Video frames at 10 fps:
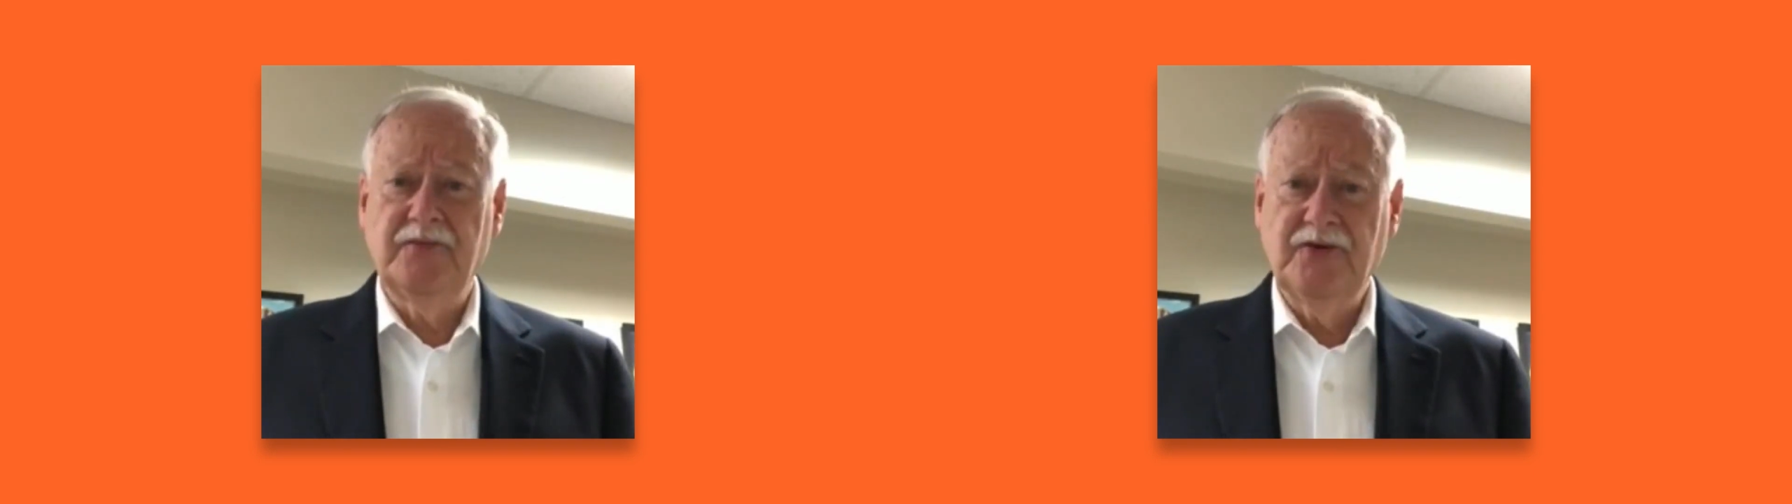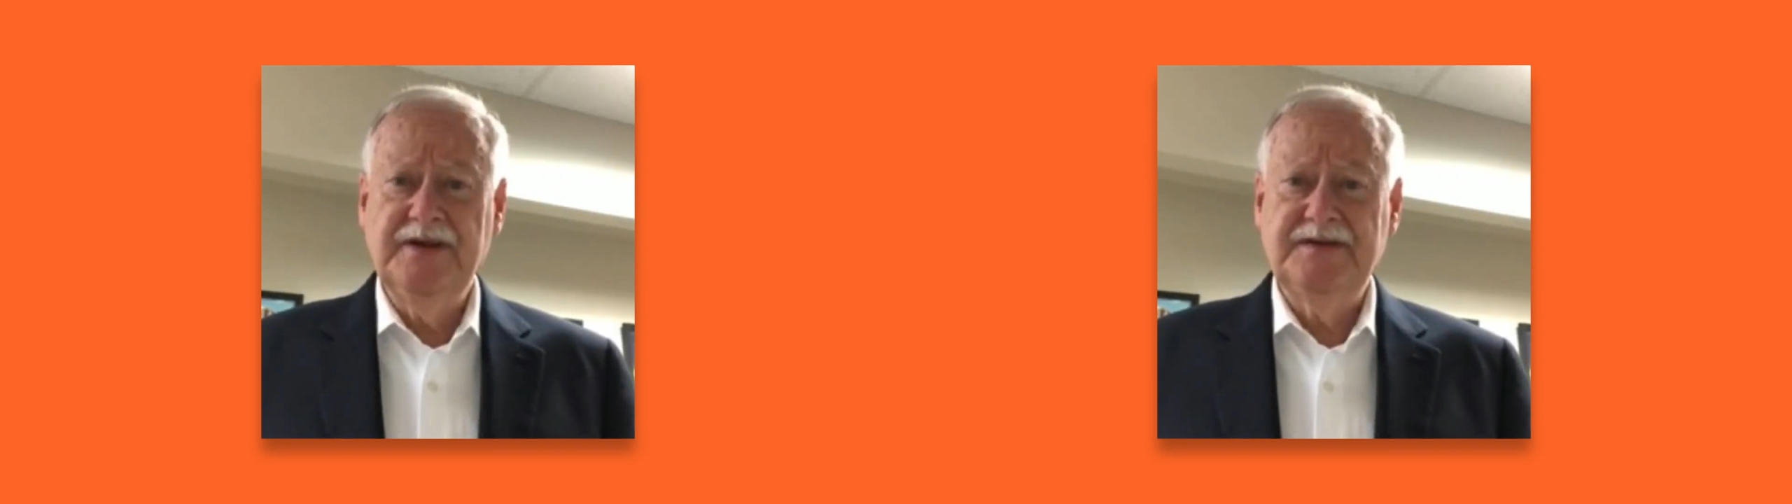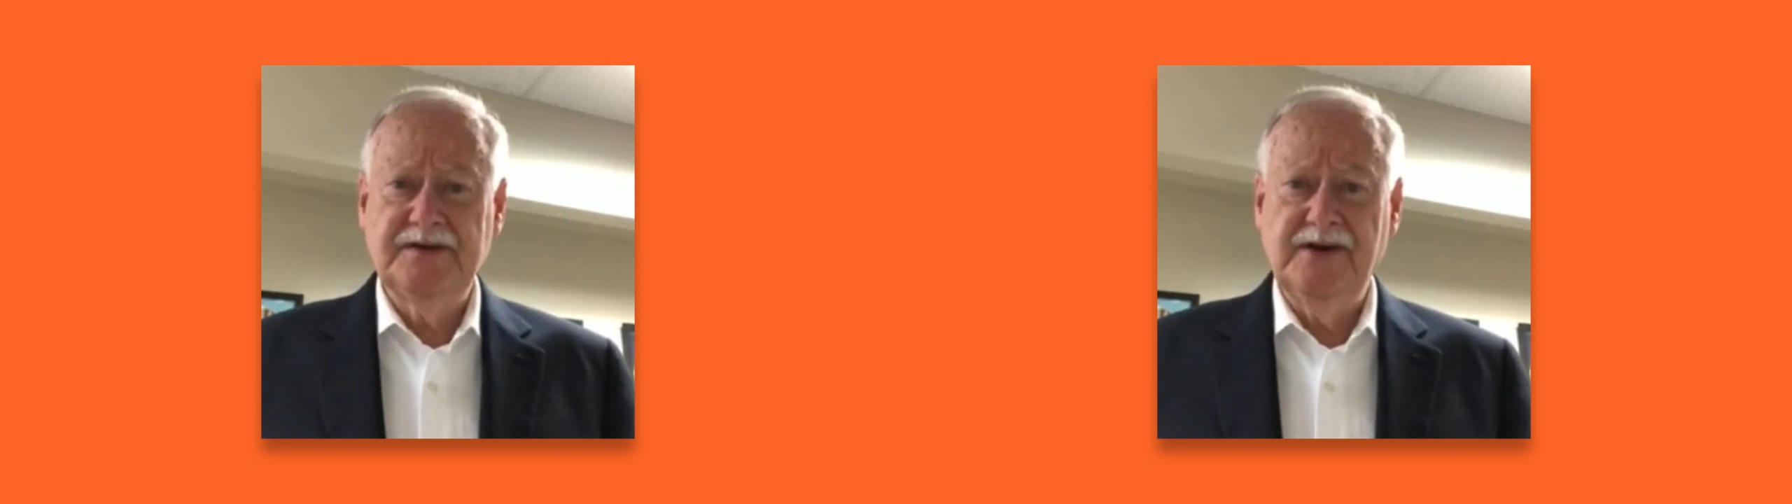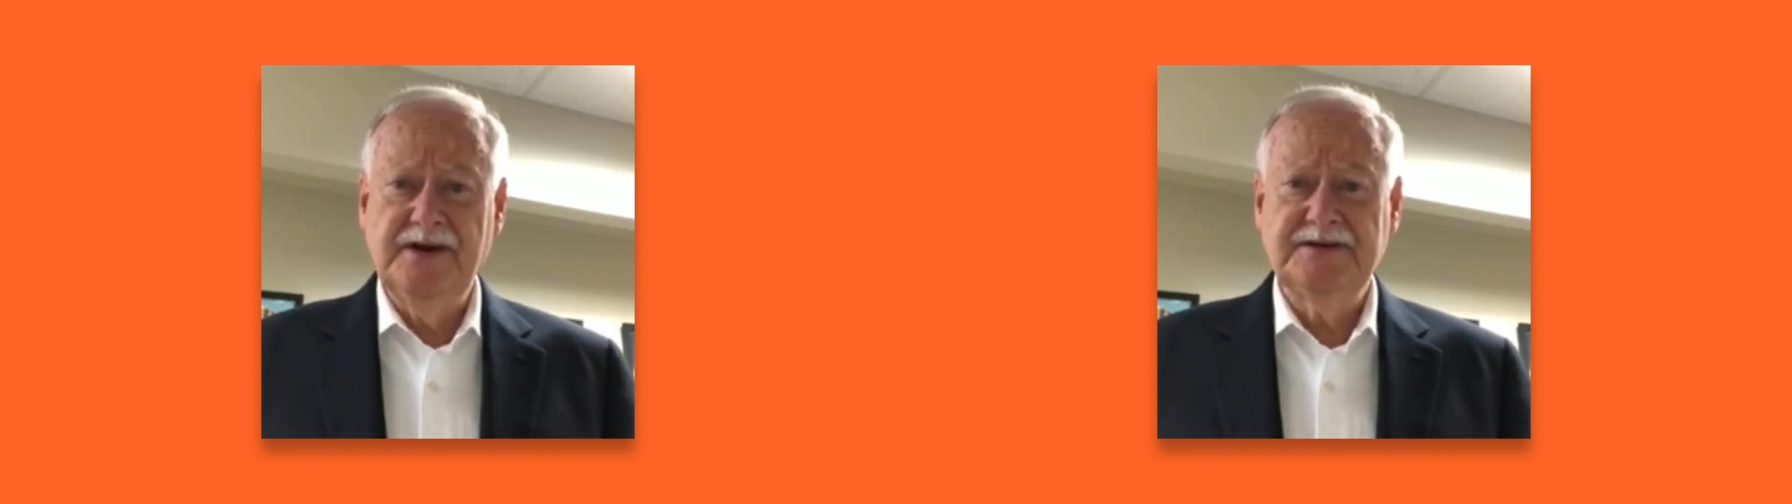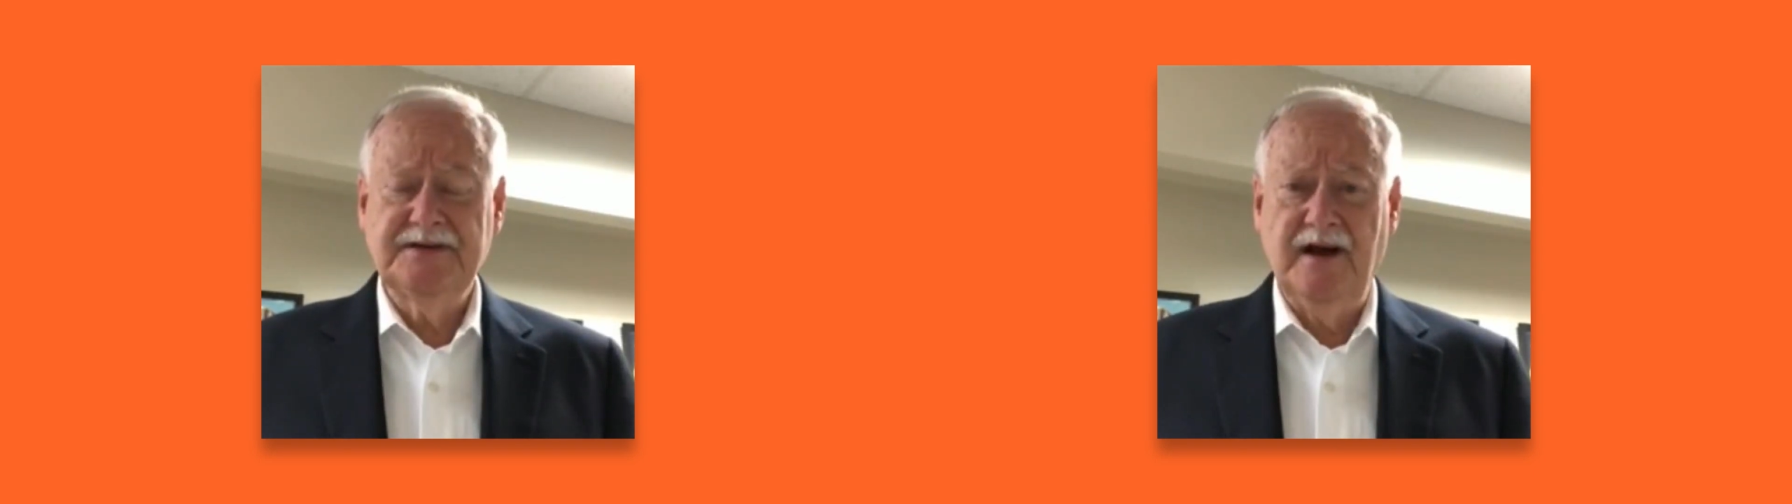pretty
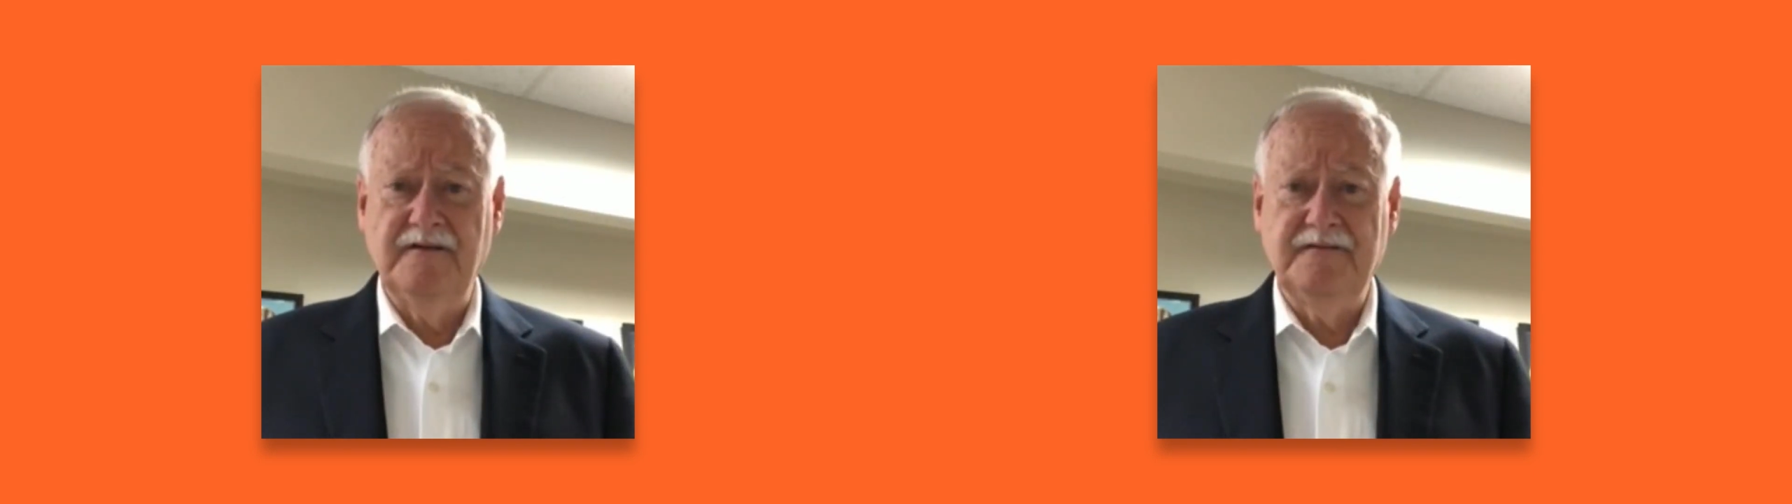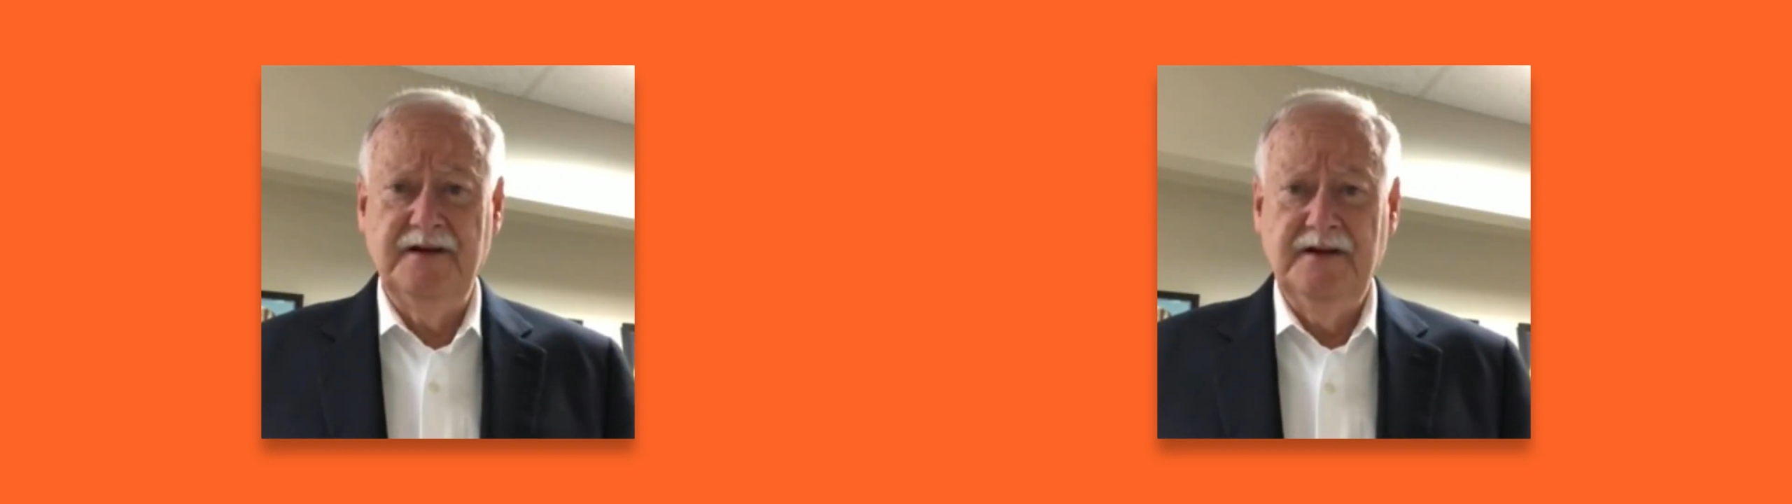serious stuff.